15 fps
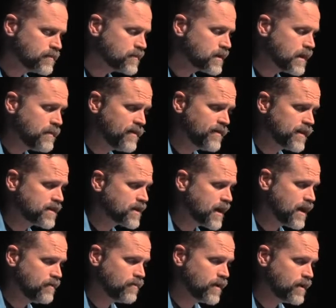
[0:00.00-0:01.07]
Some of us,
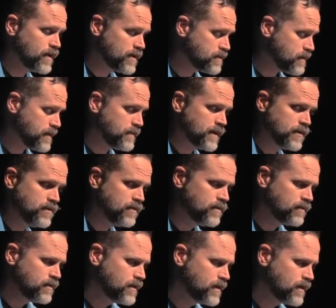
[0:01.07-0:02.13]
God, wait, this might be new.